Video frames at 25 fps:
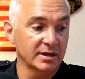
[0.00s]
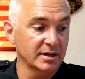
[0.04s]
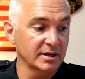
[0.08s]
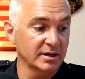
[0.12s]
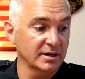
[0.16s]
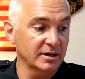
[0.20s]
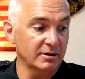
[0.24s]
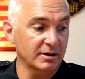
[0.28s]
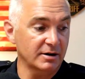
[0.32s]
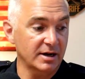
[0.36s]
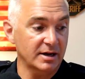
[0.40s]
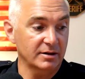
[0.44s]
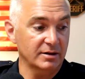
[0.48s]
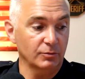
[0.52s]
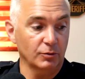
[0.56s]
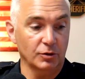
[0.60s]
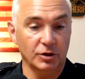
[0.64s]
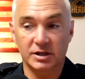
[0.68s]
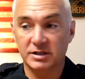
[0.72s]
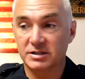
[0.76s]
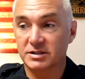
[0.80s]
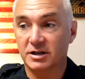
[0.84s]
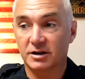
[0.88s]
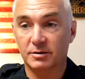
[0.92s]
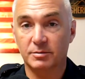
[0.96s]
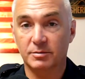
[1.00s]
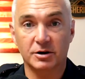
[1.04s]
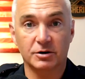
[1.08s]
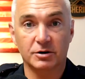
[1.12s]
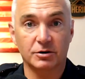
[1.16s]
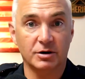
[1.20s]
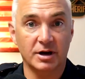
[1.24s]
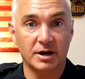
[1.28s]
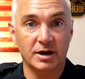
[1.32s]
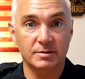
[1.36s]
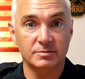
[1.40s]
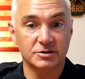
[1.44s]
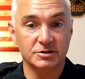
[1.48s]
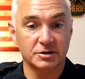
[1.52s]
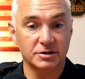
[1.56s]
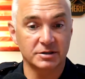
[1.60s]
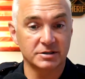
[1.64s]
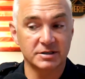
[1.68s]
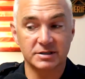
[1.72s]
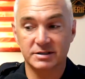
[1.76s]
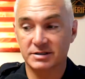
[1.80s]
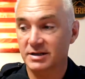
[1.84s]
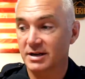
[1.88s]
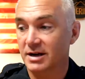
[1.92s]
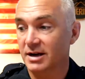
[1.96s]
All right, well, let's talk about crime. So this
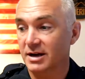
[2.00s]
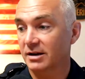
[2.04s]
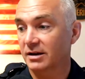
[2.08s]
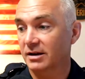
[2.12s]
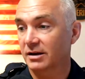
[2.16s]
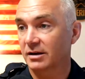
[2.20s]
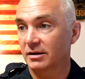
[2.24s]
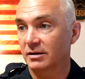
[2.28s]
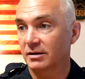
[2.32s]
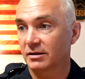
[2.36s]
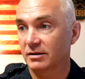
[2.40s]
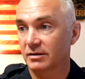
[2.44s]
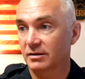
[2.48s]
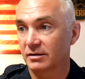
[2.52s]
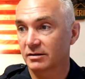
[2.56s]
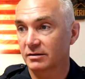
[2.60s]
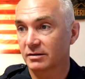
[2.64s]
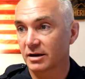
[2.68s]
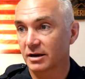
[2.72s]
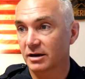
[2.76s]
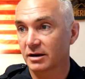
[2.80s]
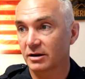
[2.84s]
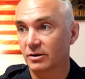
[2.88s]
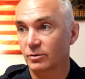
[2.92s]
is not a good